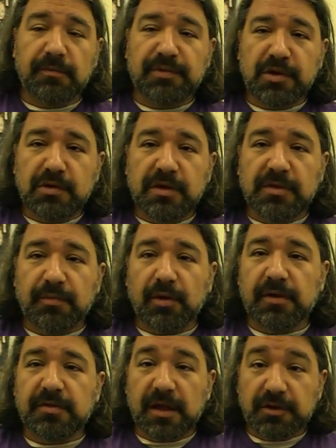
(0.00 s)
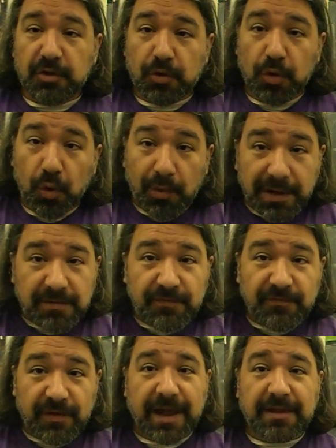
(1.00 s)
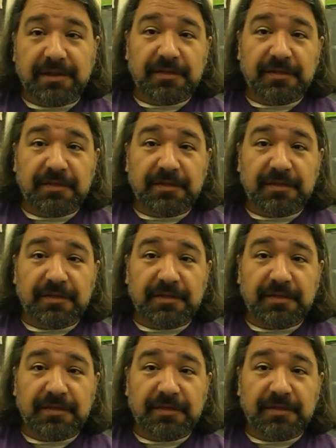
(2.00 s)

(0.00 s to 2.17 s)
the beauty of the book is that you're going to find